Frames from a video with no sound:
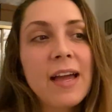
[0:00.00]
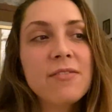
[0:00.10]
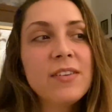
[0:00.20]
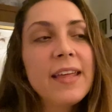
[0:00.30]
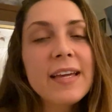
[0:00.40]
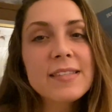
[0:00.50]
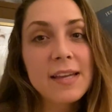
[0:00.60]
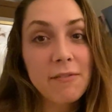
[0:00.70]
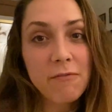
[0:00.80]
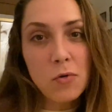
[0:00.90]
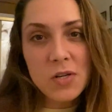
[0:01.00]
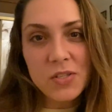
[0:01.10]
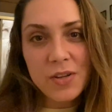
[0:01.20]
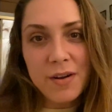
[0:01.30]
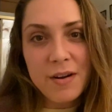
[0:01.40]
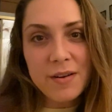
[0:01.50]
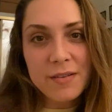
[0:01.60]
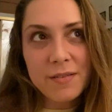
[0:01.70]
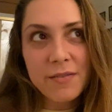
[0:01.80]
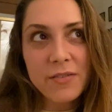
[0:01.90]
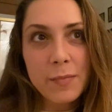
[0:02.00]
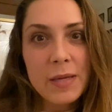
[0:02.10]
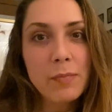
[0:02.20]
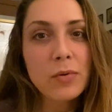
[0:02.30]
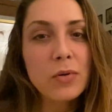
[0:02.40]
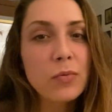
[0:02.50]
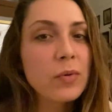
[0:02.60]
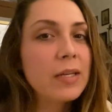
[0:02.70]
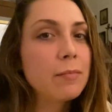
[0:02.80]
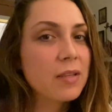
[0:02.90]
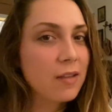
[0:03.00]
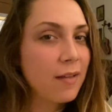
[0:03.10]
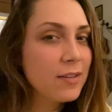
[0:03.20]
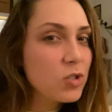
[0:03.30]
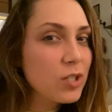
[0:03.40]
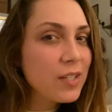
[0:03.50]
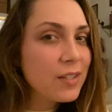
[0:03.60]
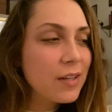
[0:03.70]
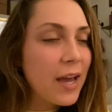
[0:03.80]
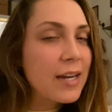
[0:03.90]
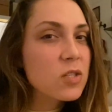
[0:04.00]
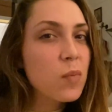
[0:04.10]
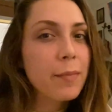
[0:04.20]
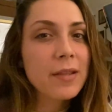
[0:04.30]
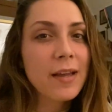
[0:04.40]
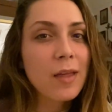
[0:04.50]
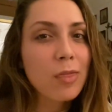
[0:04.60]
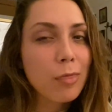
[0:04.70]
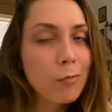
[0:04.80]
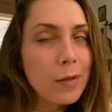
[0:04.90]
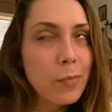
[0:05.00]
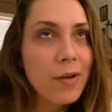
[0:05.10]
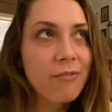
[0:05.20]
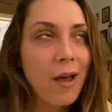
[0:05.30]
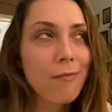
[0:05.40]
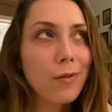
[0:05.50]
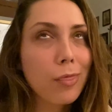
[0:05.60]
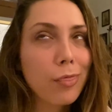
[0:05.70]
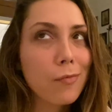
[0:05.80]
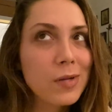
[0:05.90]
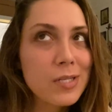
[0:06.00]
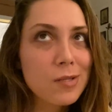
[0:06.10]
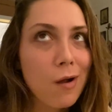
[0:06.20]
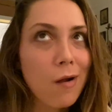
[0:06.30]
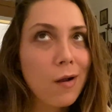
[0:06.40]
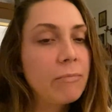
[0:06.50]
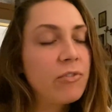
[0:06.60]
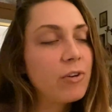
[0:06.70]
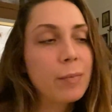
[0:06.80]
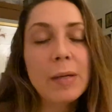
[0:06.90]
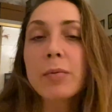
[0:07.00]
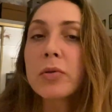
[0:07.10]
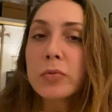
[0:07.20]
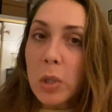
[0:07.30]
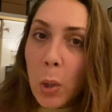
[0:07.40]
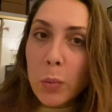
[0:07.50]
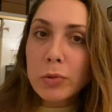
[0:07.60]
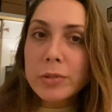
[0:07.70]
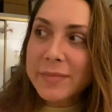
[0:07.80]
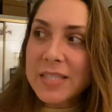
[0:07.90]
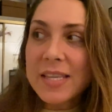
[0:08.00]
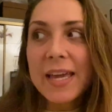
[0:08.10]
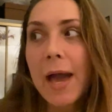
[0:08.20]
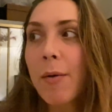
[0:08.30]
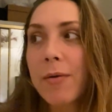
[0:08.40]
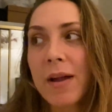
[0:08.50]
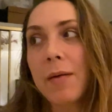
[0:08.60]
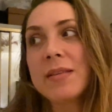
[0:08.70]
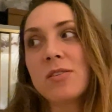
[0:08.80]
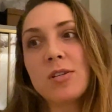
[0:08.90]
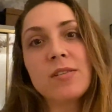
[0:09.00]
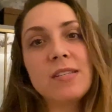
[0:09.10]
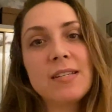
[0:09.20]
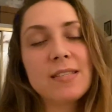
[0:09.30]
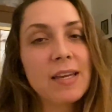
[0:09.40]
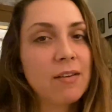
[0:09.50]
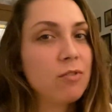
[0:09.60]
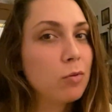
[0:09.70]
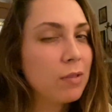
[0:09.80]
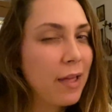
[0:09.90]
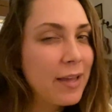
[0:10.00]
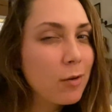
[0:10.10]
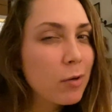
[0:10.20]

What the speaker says: I feel like it's like a 4-star for people who read mythology. And it's probably like a 3.5, a 3-star for people who don't. It's like how I recommend Circe. It's like if you like